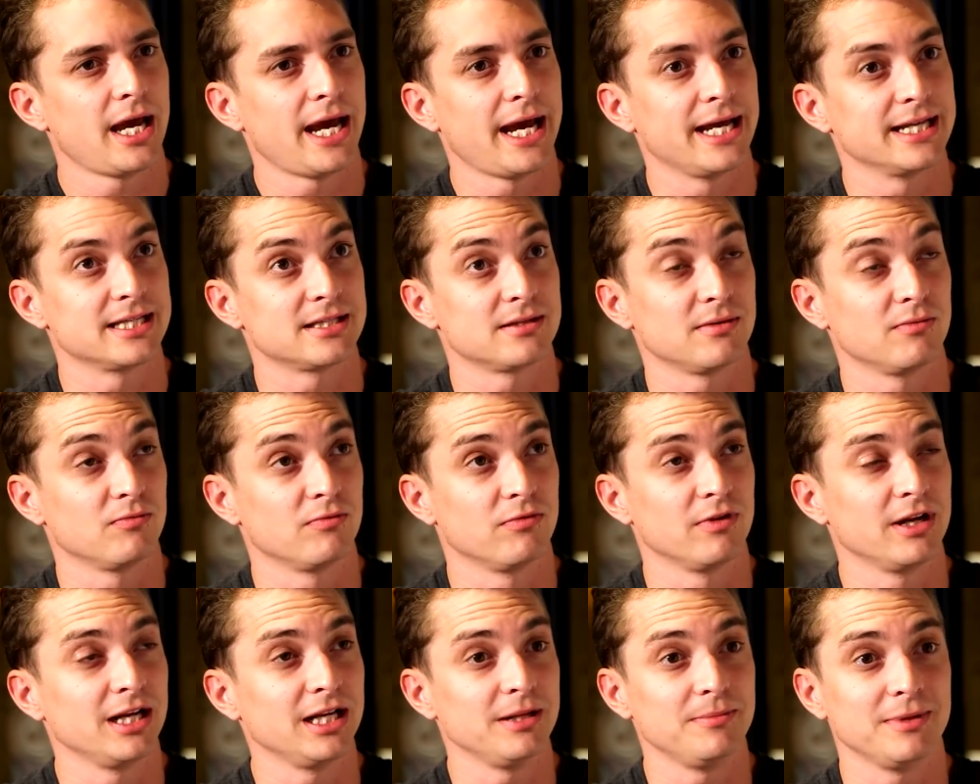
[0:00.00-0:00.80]
It's
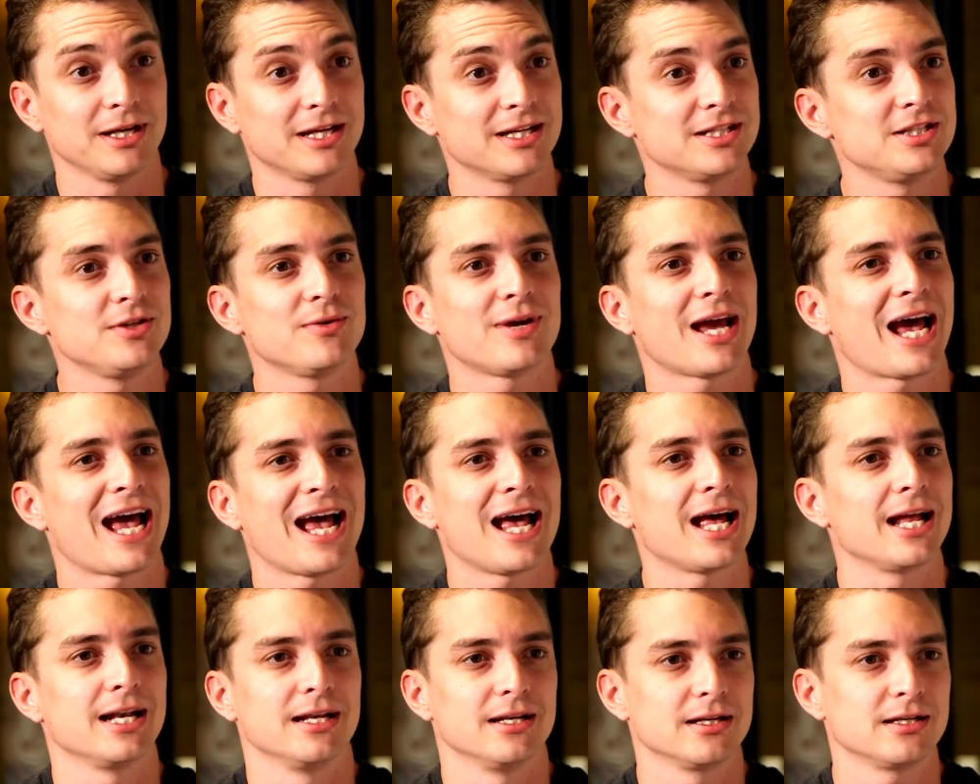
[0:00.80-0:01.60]
really because you
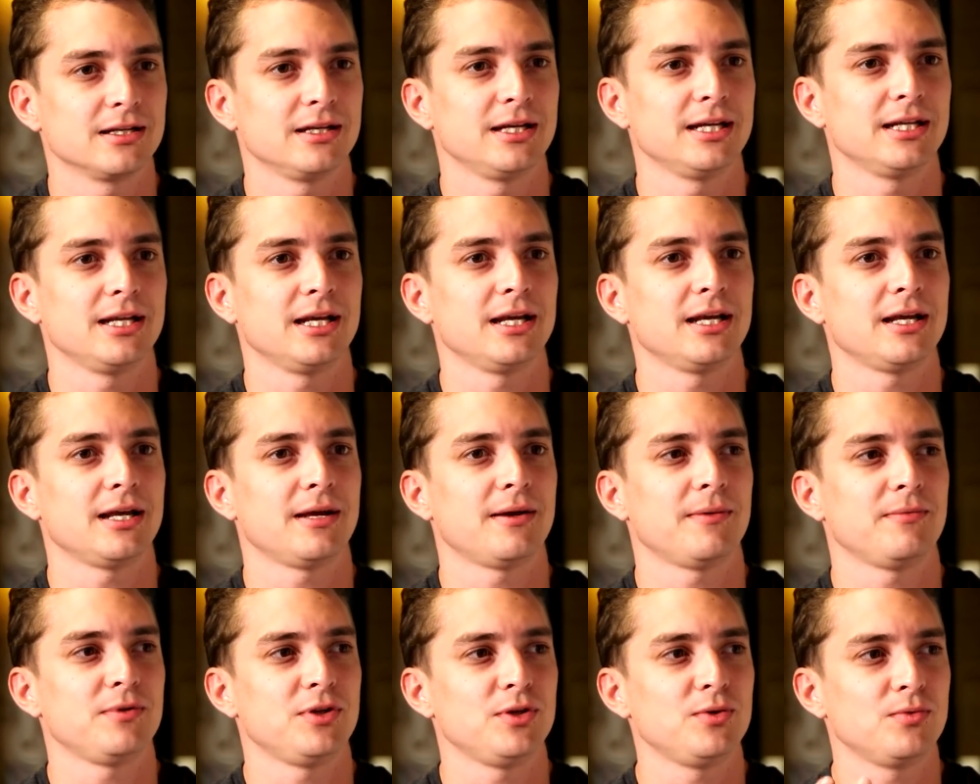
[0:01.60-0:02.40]
can't. It,
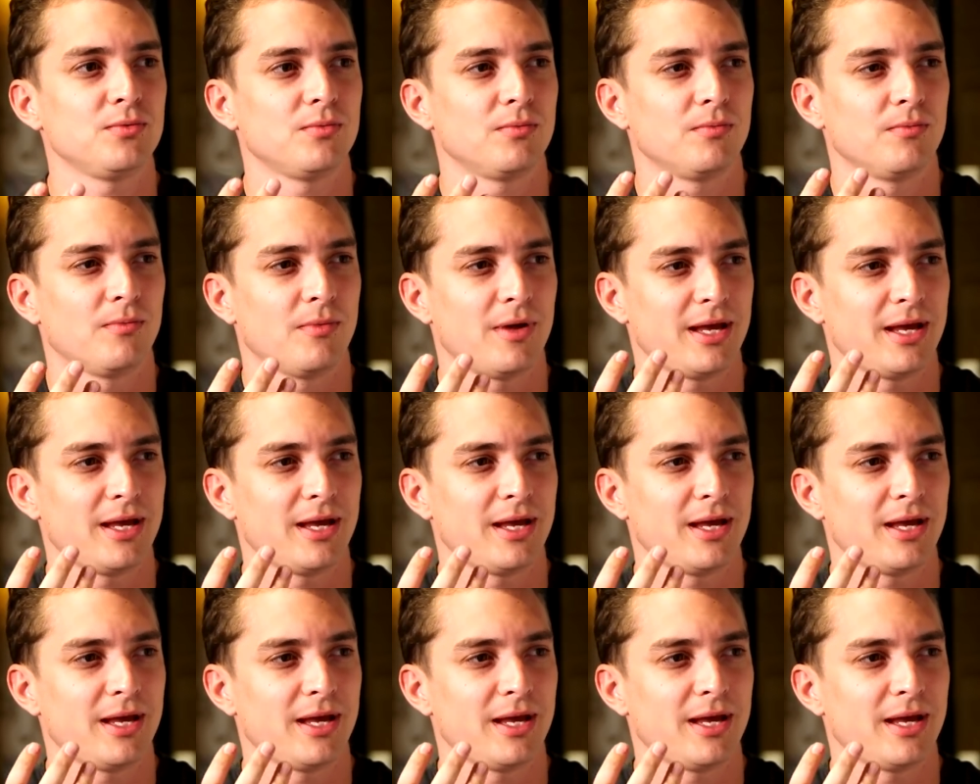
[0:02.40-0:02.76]
it, you,